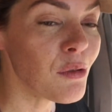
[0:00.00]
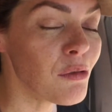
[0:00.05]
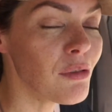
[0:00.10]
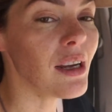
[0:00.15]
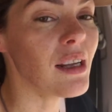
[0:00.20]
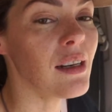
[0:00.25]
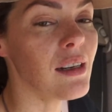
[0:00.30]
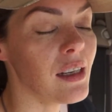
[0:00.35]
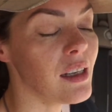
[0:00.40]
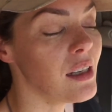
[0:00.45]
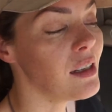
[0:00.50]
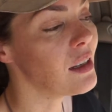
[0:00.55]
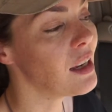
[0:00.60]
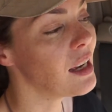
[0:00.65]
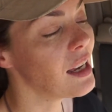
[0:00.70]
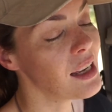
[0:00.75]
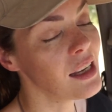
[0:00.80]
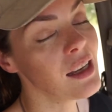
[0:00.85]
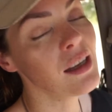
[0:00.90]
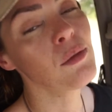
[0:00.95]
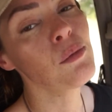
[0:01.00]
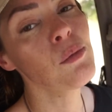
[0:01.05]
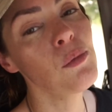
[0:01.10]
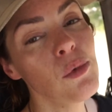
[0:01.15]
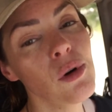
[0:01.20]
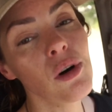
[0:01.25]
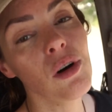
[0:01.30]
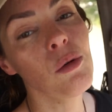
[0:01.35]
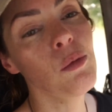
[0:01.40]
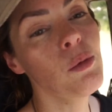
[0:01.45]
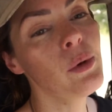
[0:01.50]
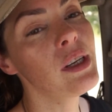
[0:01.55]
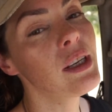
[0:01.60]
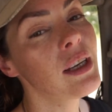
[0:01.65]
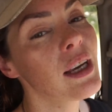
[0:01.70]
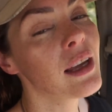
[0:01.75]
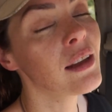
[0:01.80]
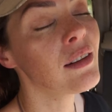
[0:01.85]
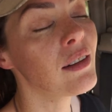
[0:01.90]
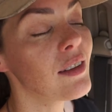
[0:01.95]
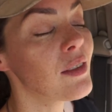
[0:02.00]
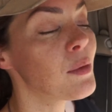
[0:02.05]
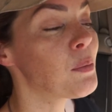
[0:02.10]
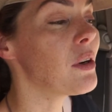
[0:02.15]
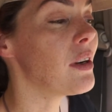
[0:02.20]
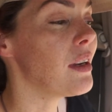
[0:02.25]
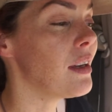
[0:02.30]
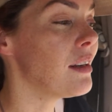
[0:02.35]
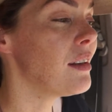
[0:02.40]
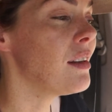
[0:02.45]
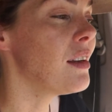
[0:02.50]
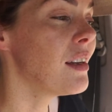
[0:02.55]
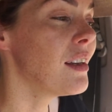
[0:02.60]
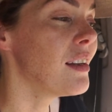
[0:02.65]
rally, and what a weekend it's been.